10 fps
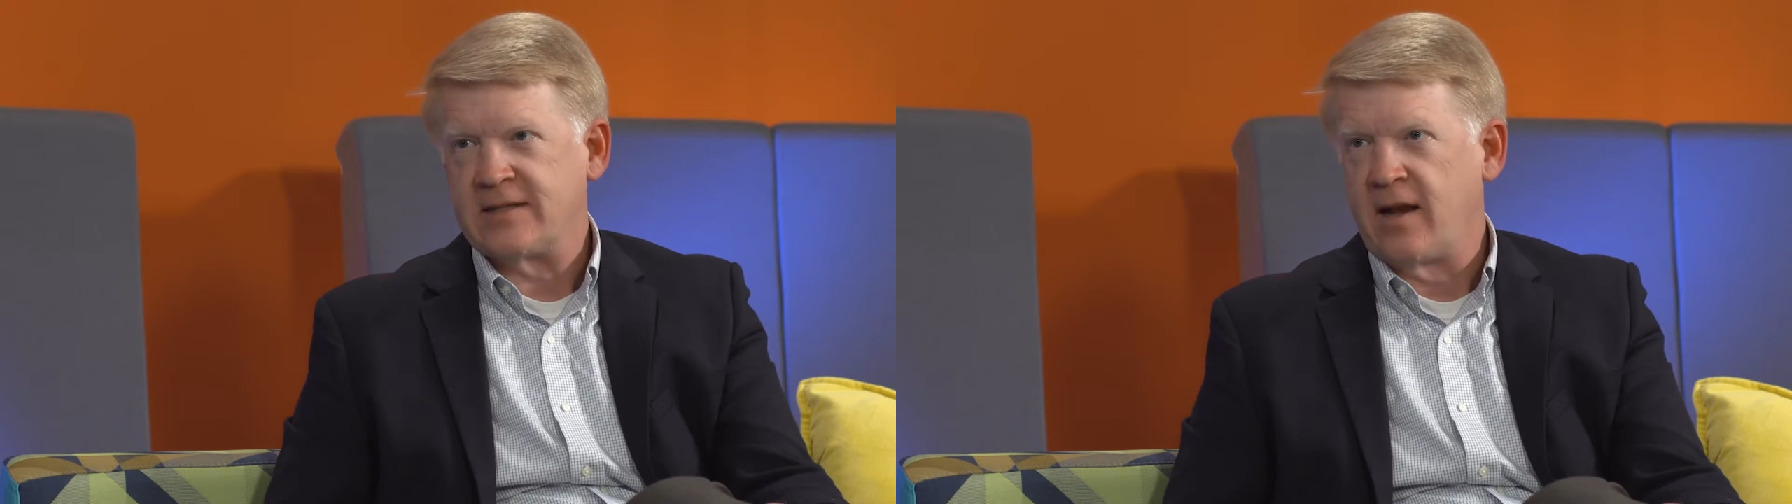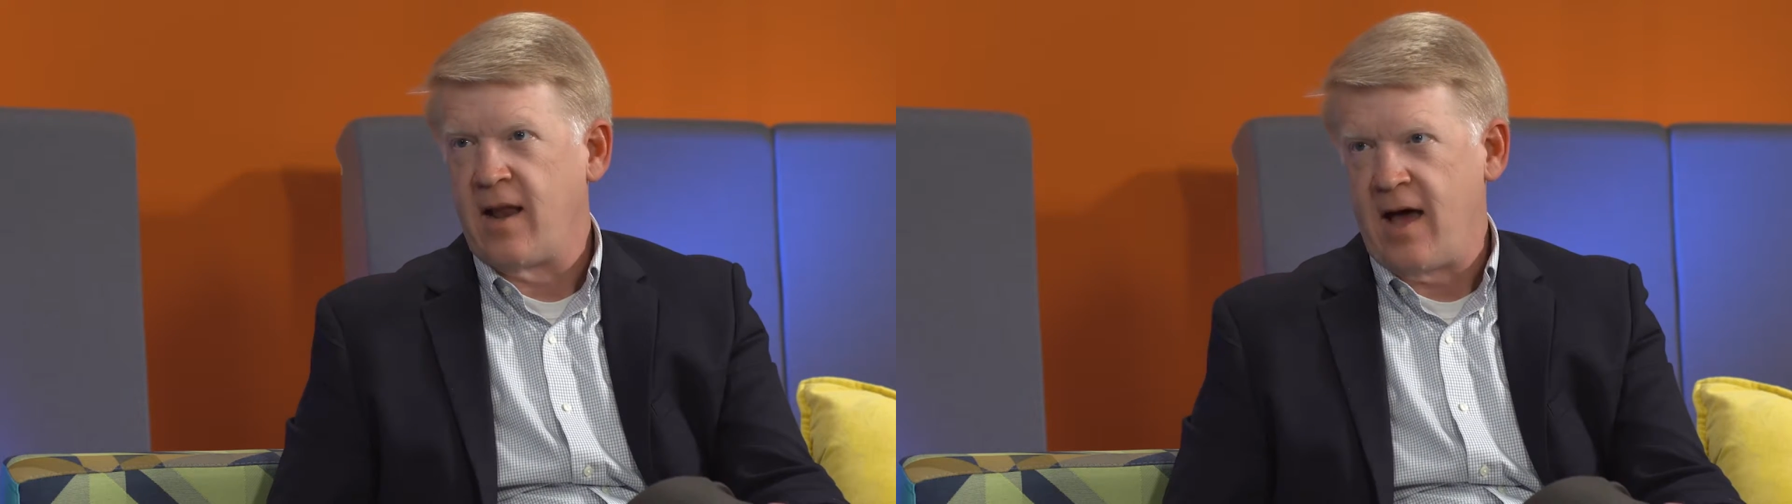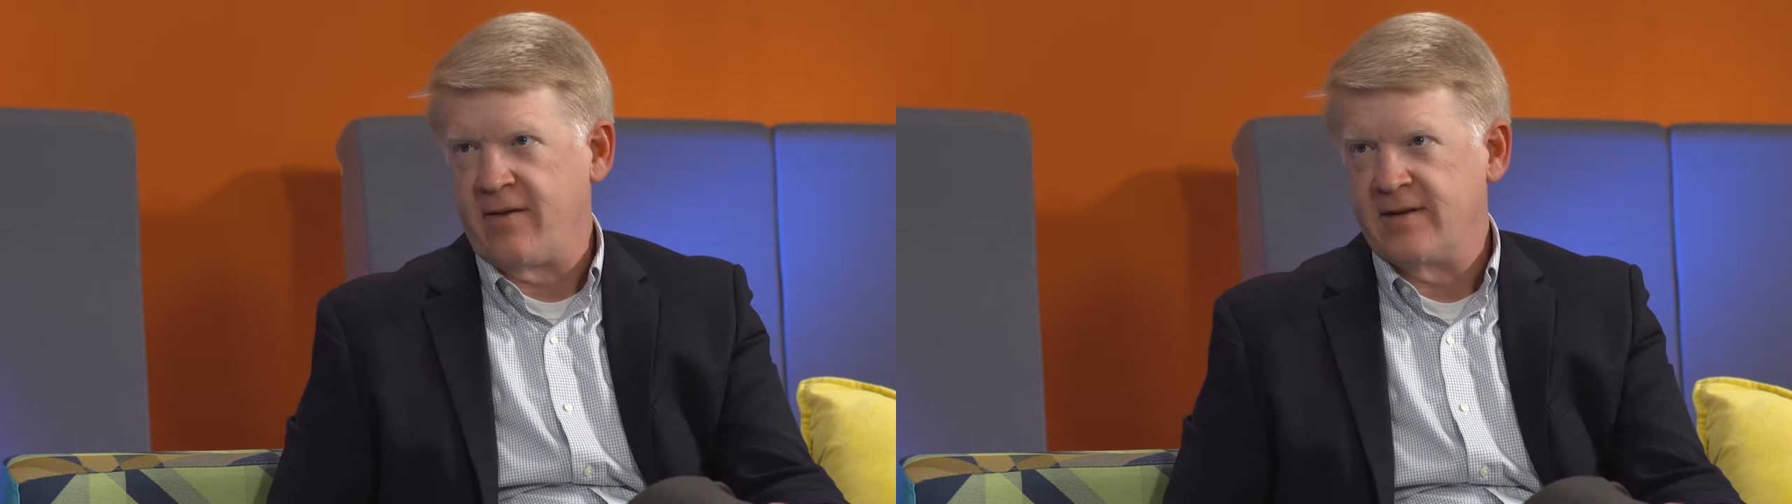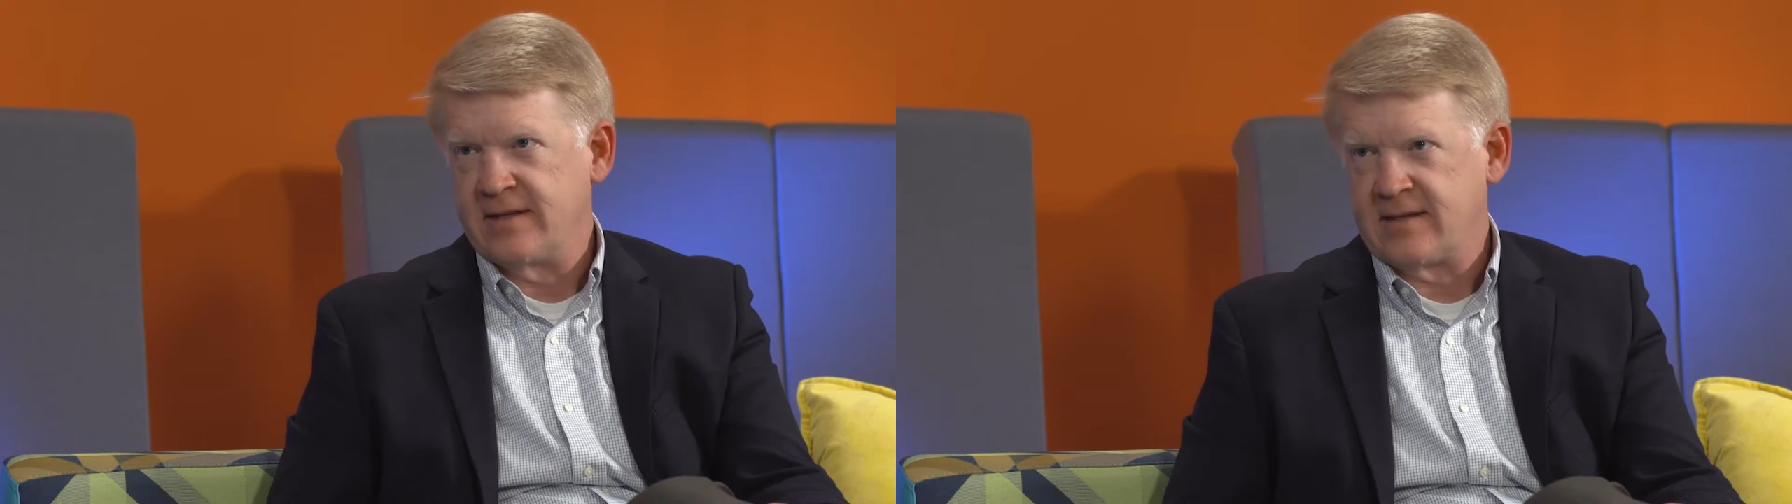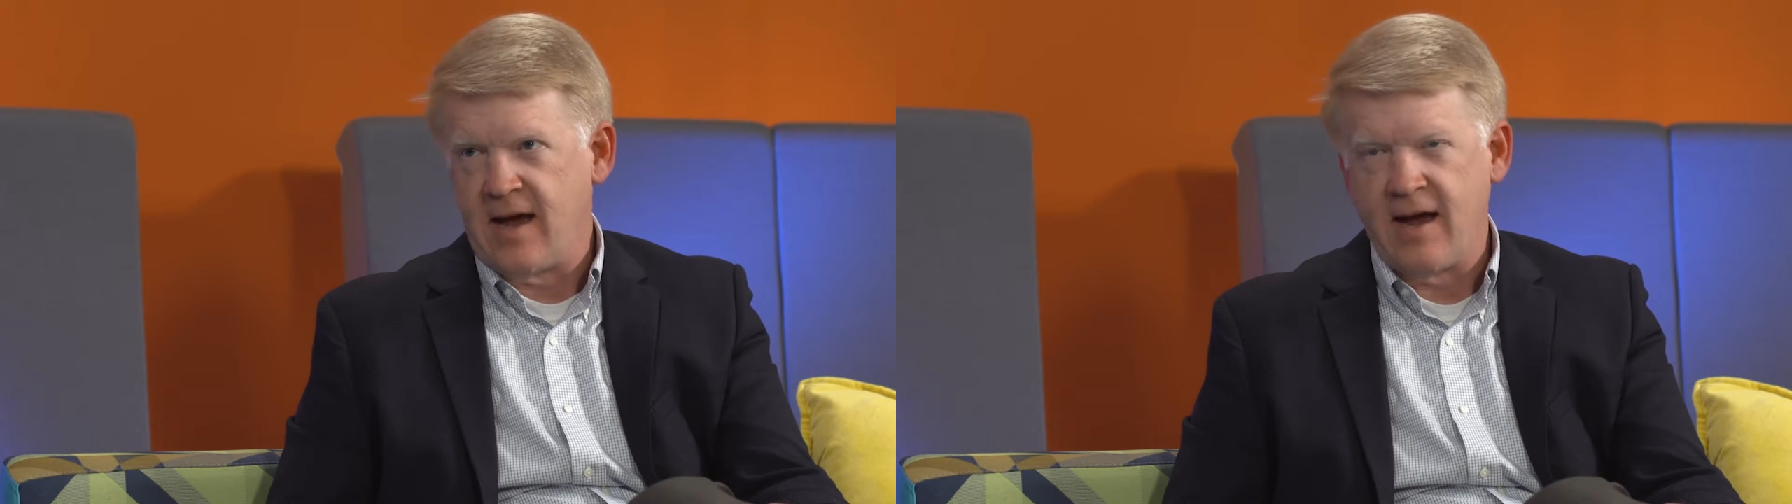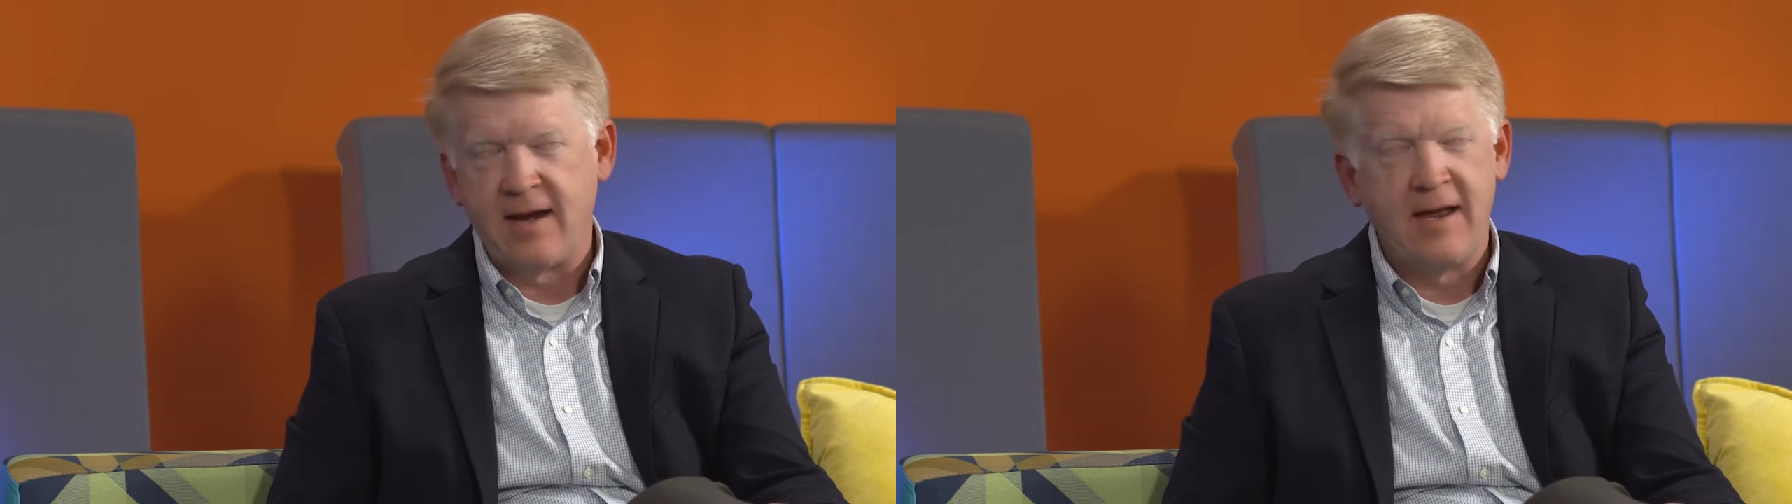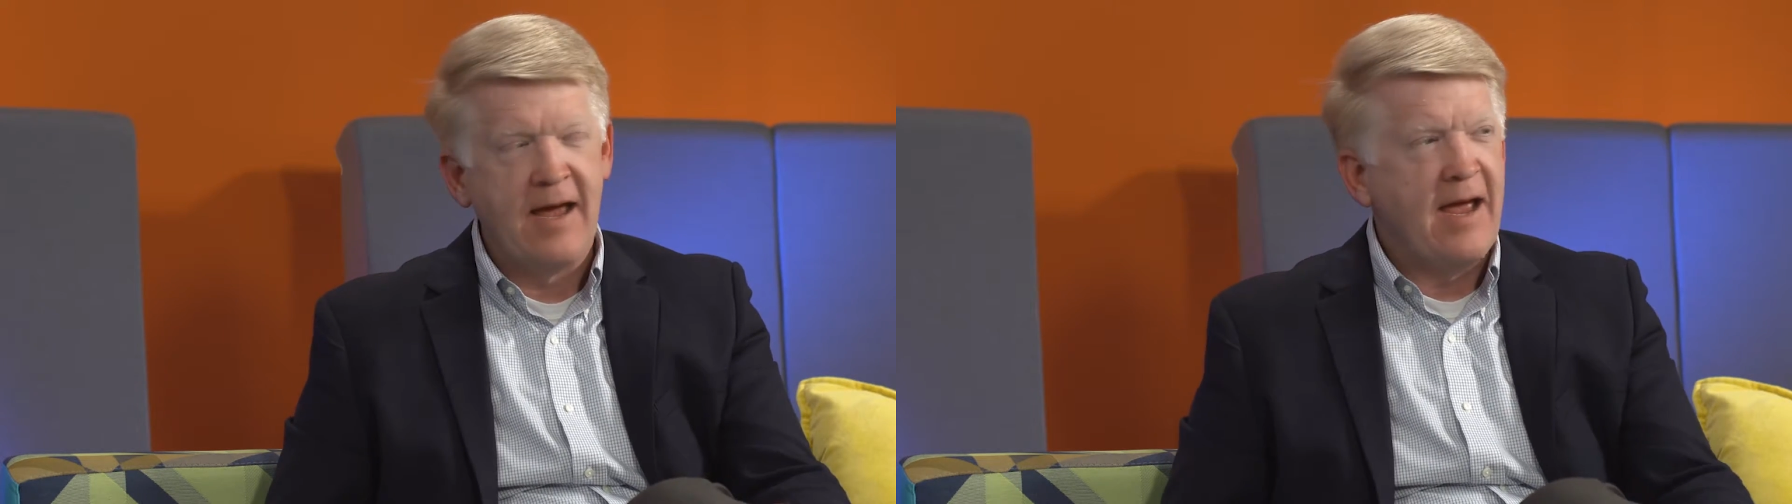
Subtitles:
a lot of insight.